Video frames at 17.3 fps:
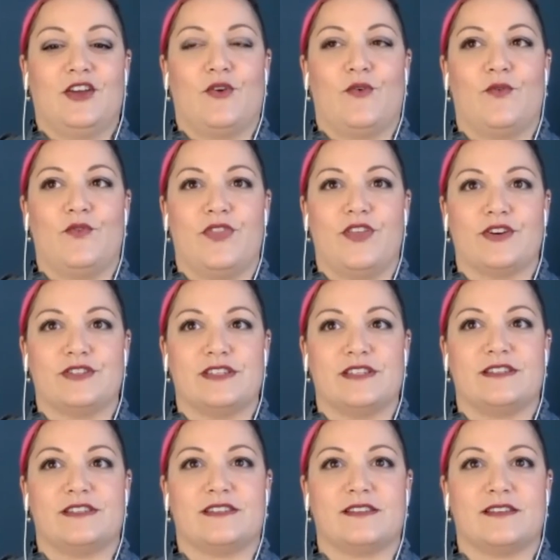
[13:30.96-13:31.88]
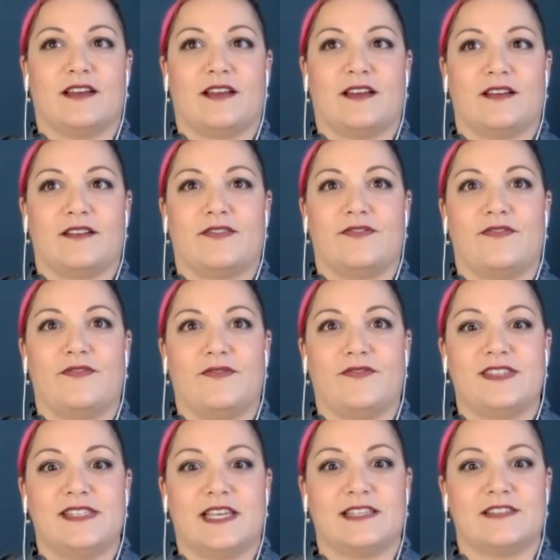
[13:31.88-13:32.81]
there's this
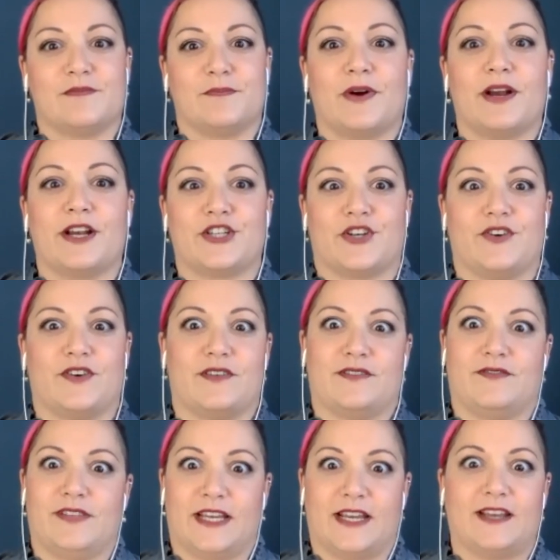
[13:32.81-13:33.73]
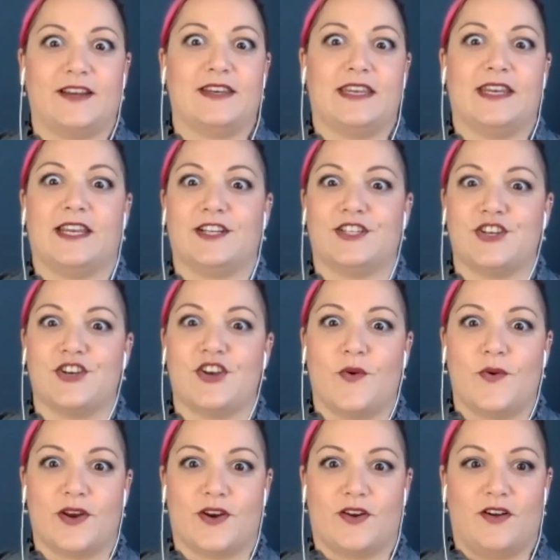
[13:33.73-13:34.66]
sense of pressure of like needing to
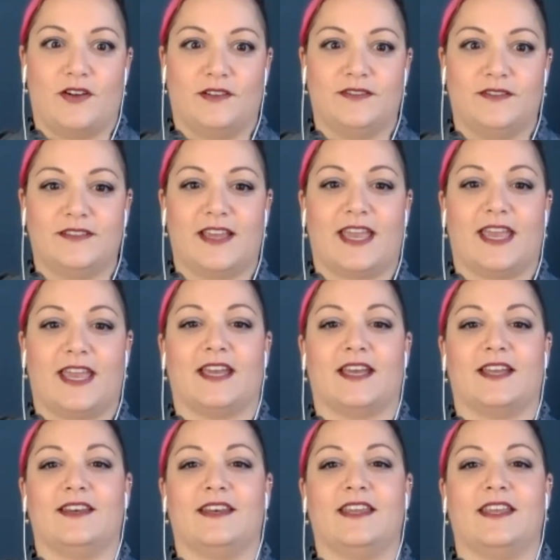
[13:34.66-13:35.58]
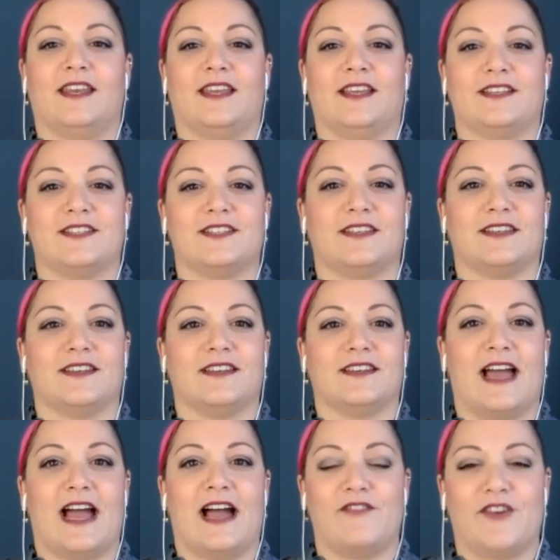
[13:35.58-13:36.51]
know it all and needing to
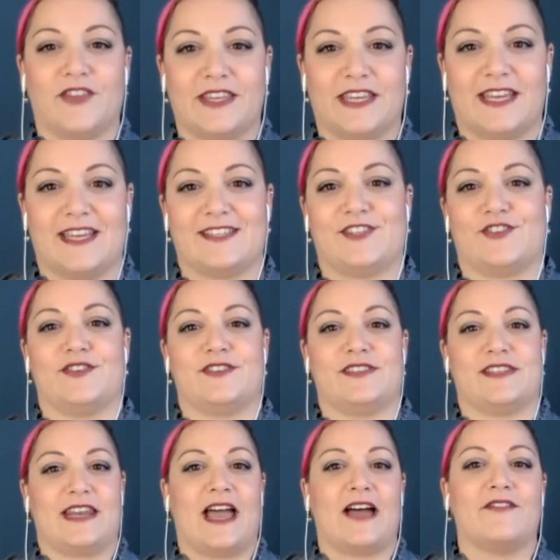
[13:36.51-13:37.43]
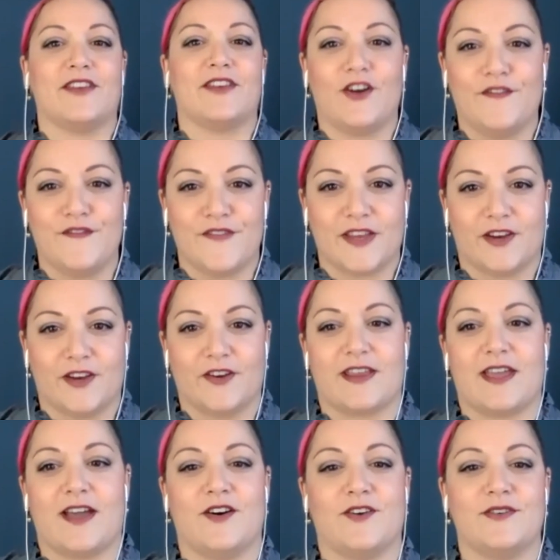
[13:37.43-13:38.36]
have all the answers and have it all figured
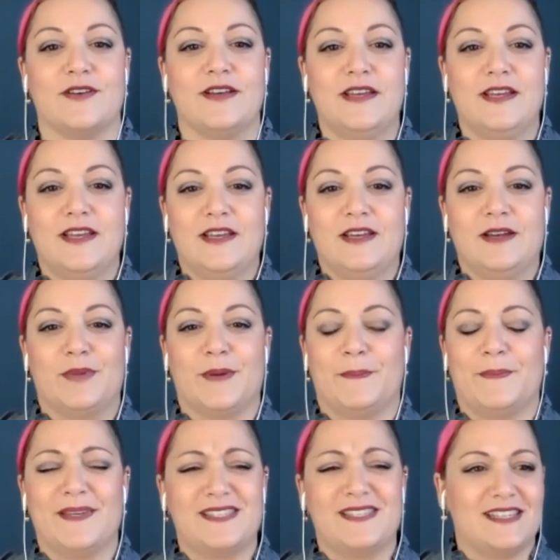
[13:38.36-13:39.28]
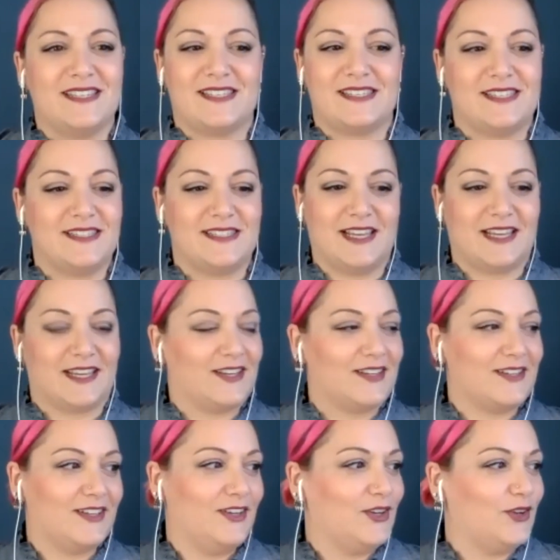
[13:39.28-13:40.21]
out. But business is
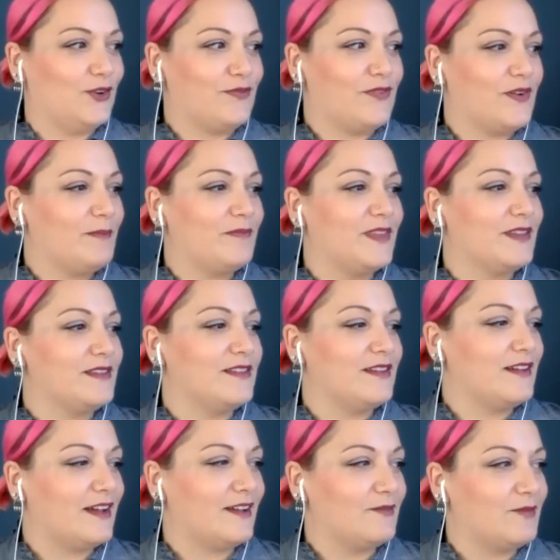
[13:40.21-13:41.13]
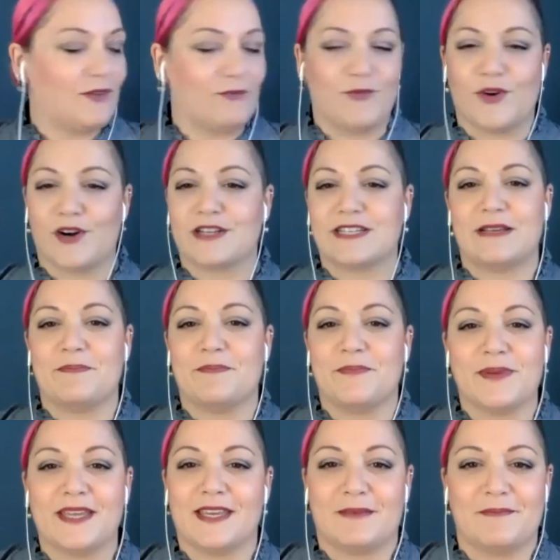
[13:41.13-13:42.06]
like, I've worked at
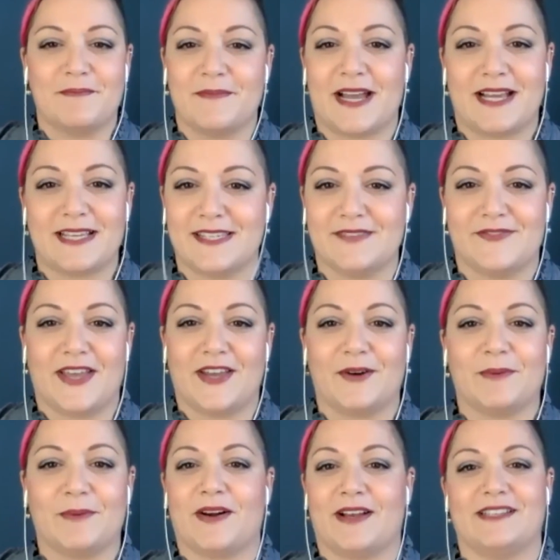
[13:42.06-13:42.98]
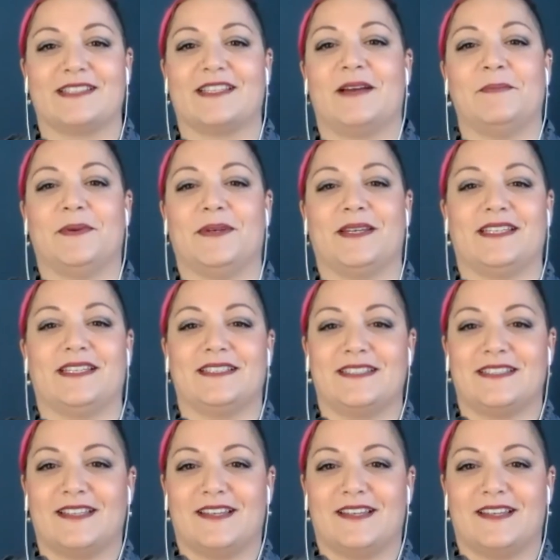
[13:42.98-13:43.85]
big, massive enterprise companies,